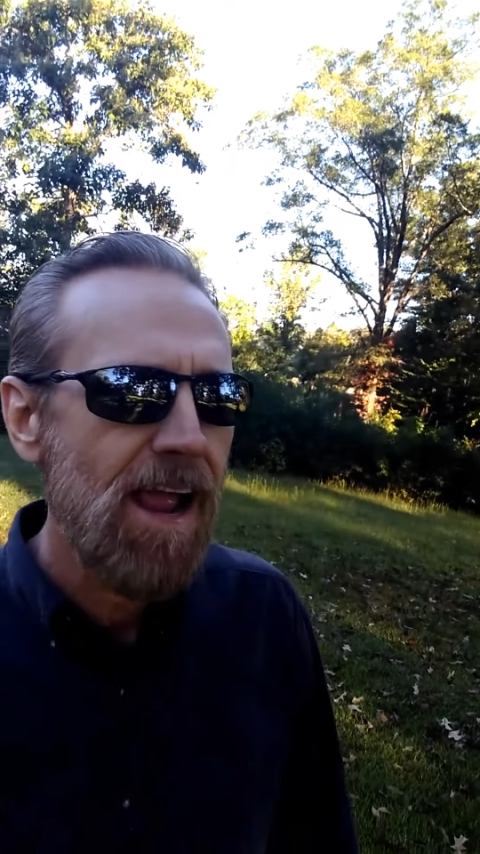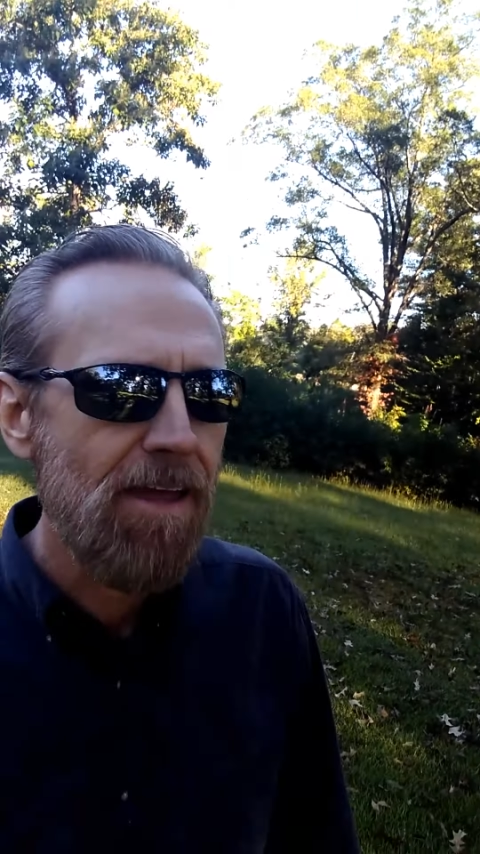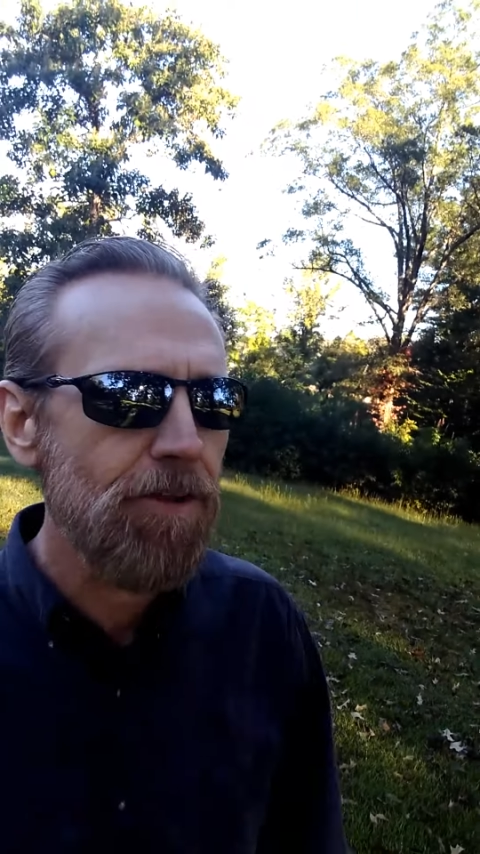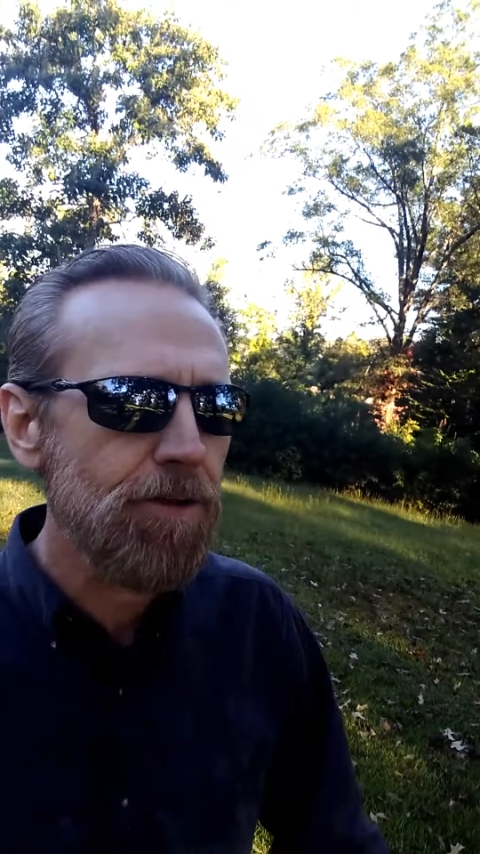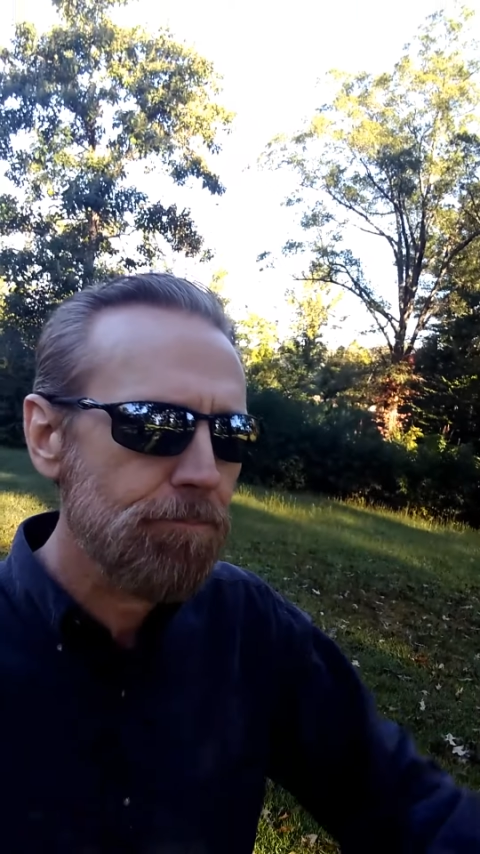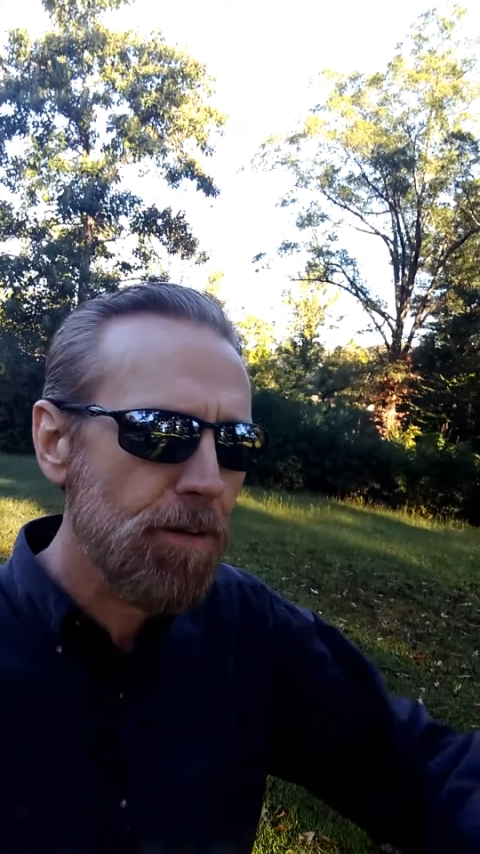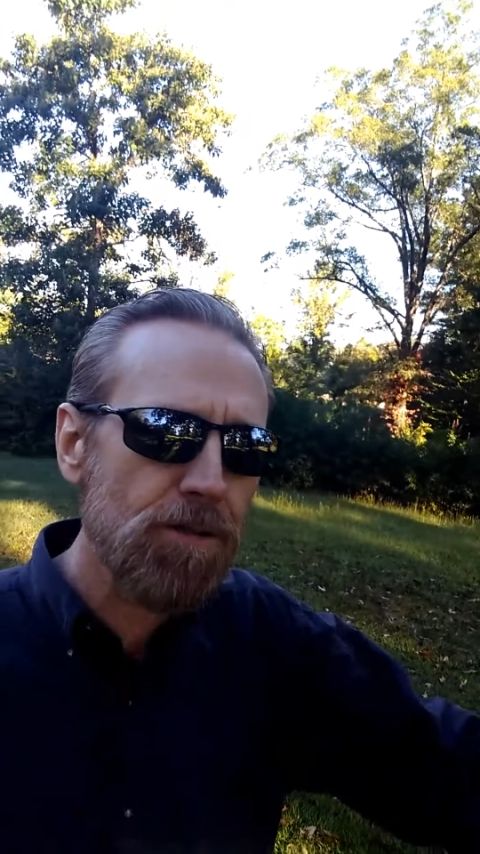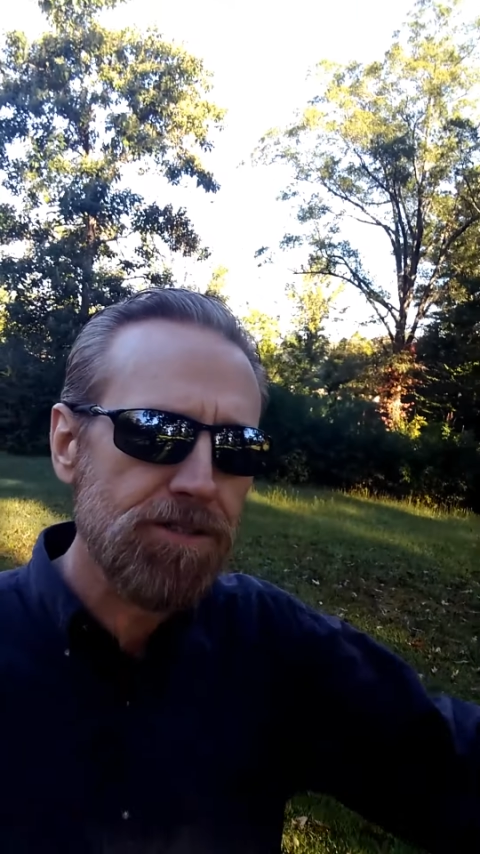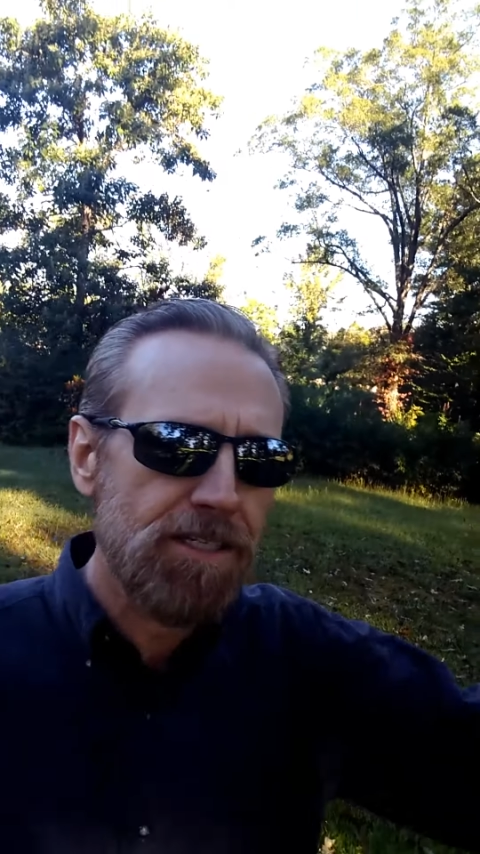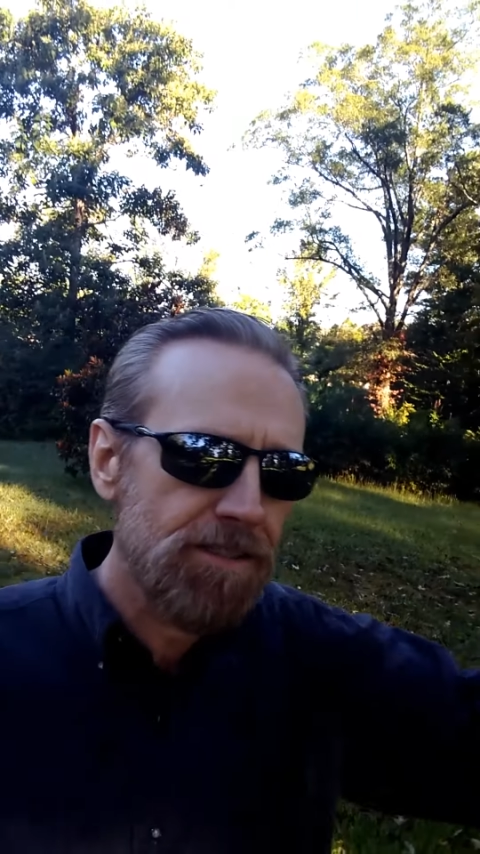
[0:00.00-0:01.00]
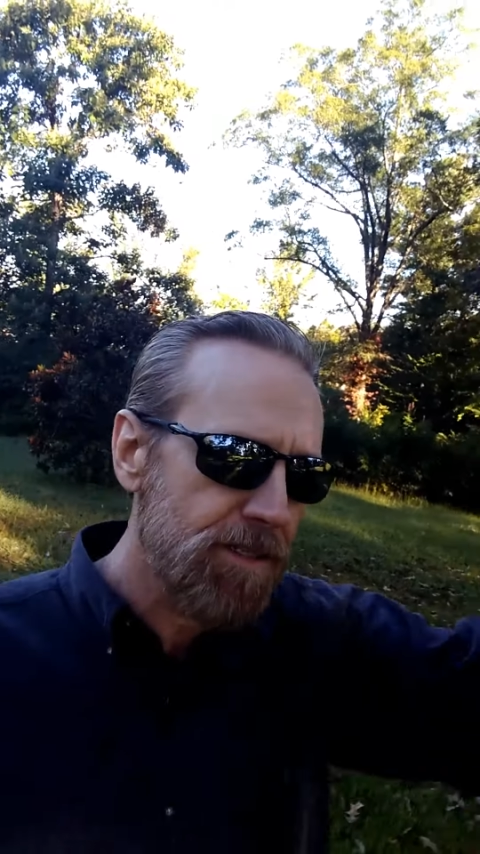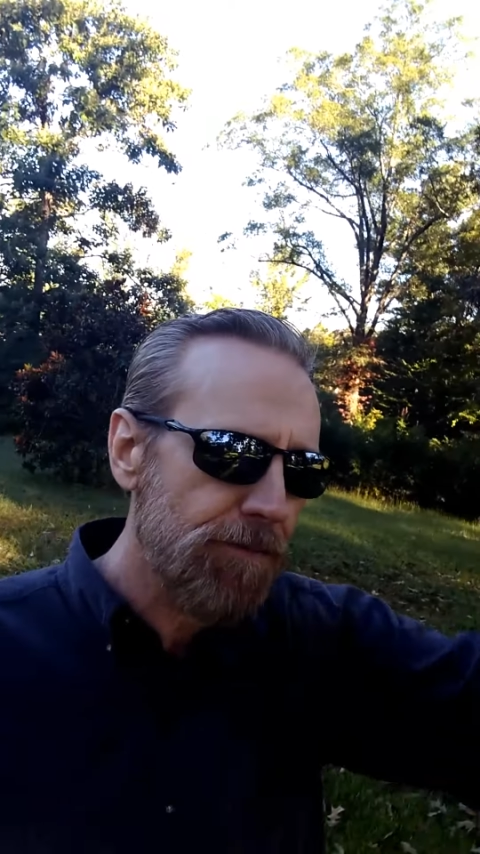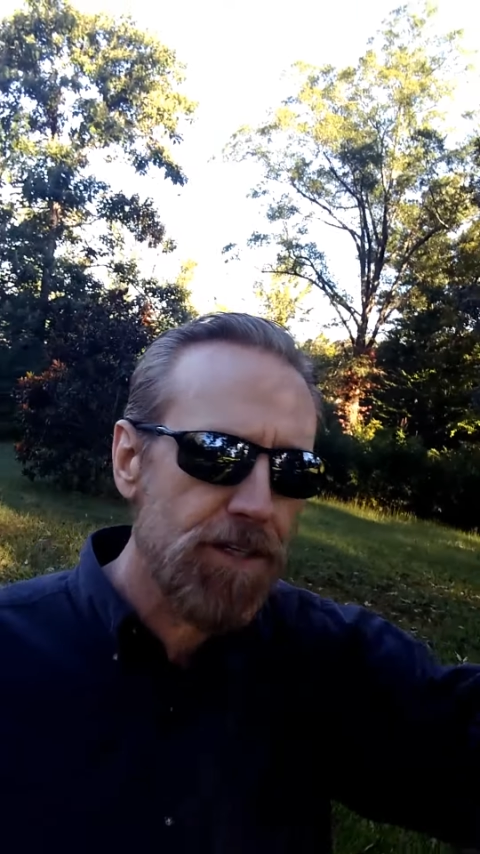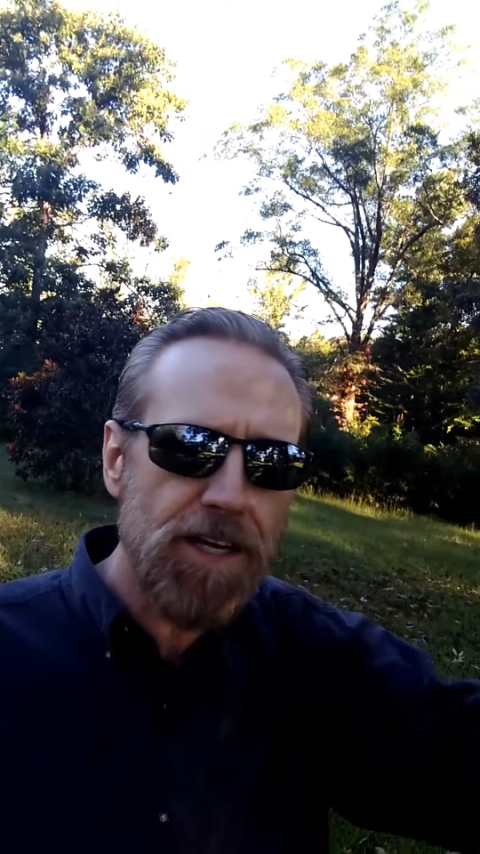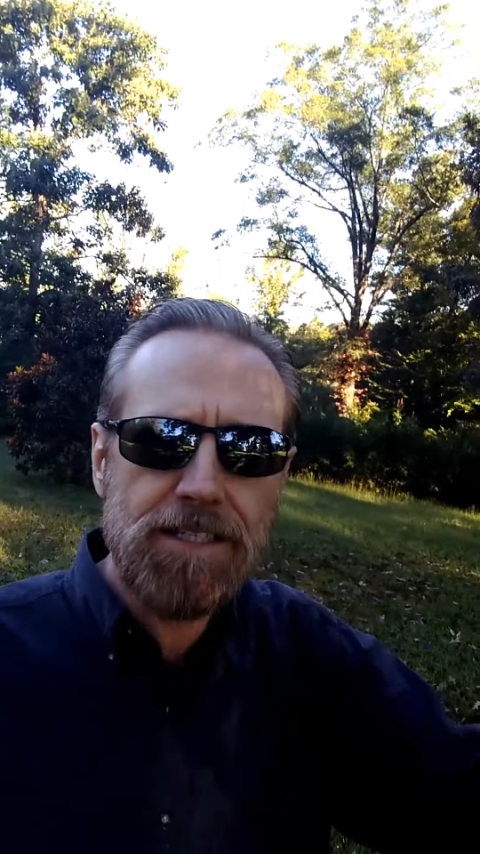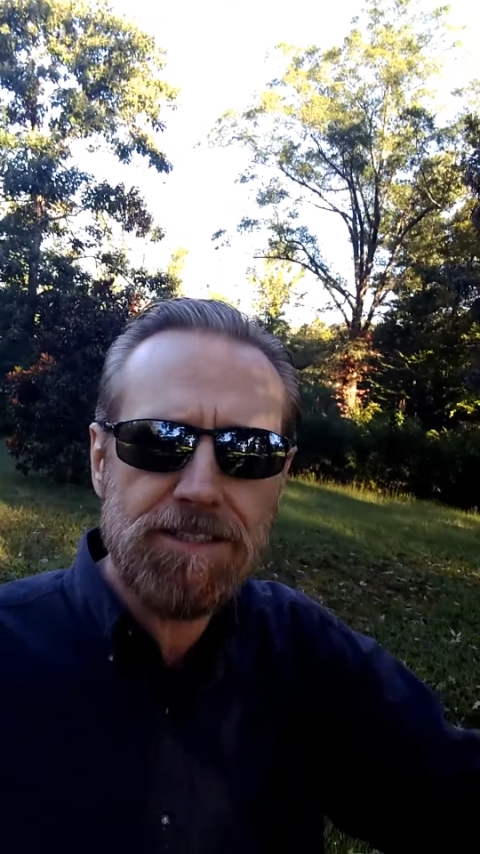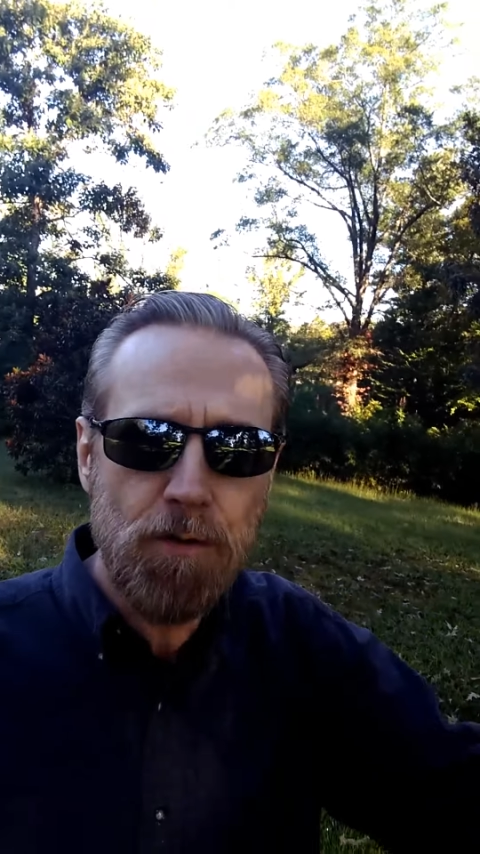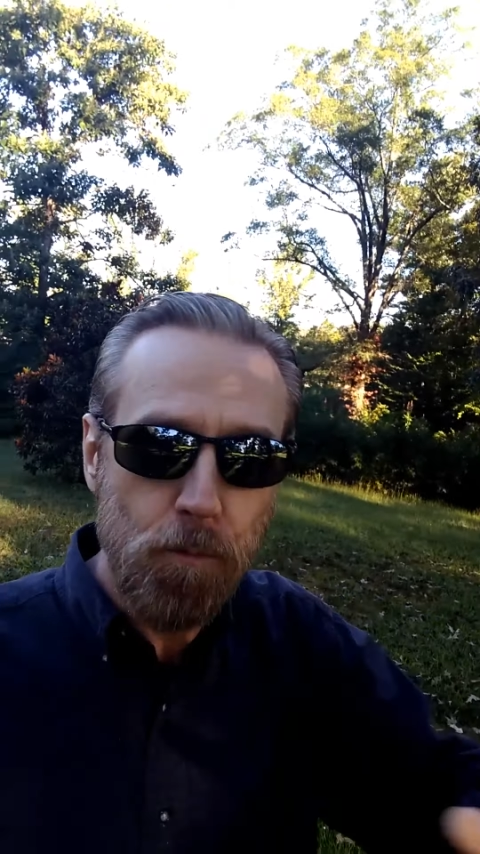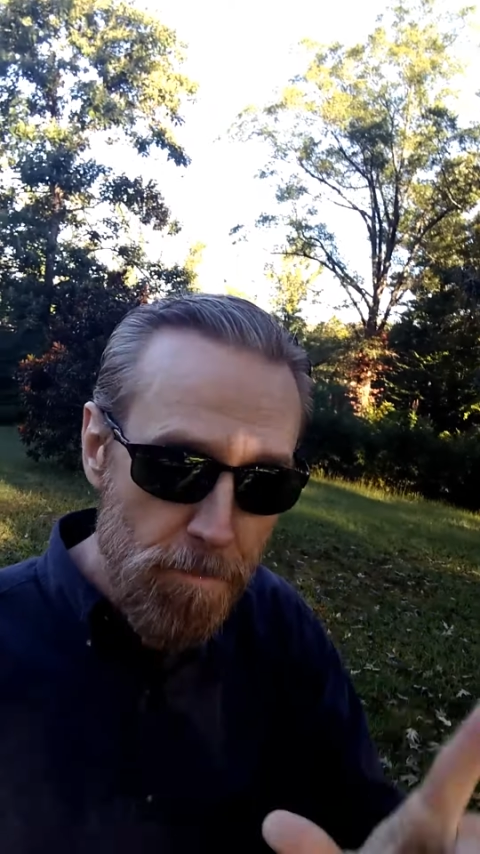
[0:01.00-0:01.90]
and then you post that different content.